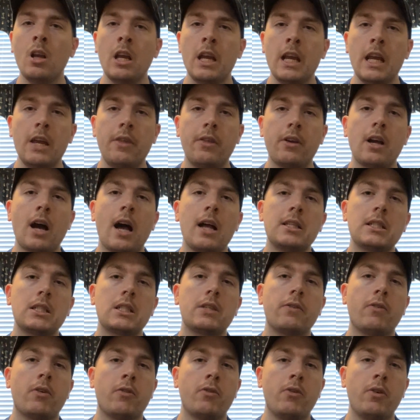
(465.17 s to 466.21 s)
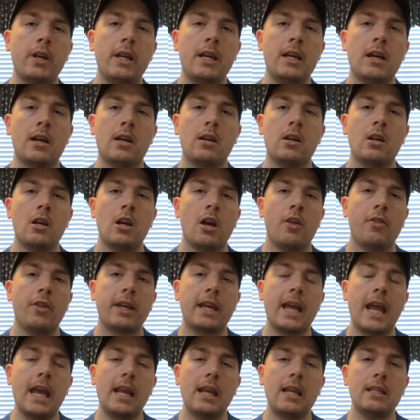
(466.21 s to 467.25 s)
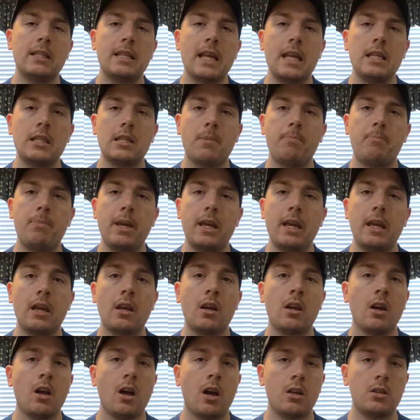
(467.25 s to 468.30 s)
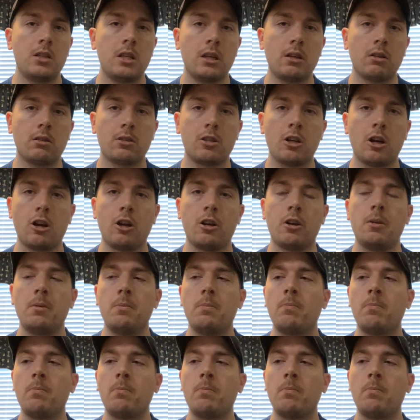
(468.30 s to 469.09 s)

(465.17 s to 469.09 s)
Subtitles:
In the context of Erudia, the cadence ends up being a single turn.